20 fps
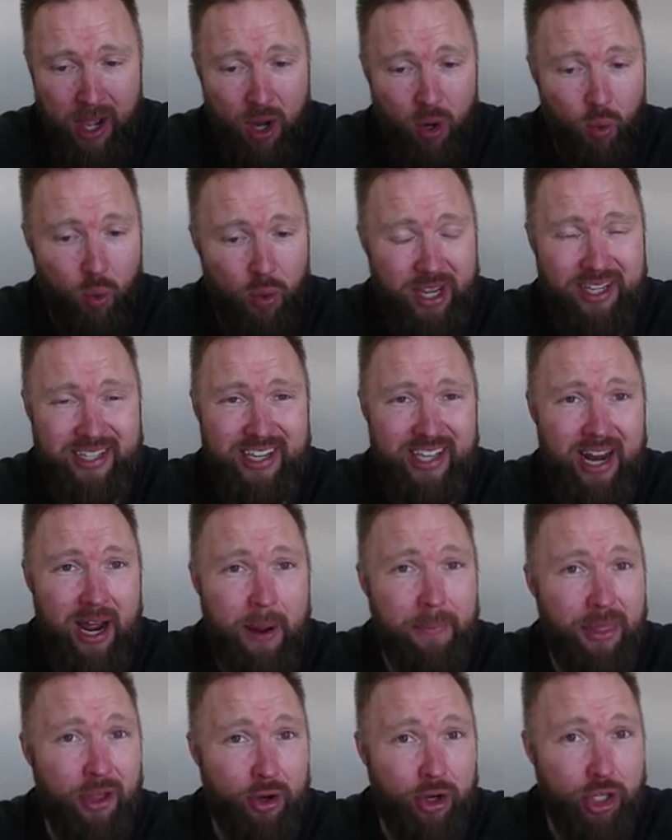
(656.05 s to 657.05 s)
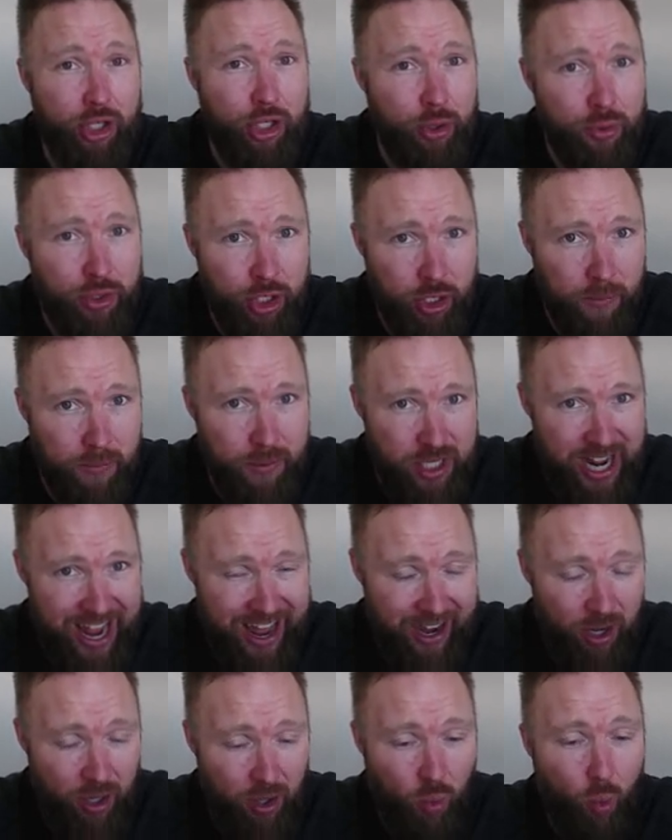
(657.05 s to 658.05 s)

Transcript: We set up their YouTube channel.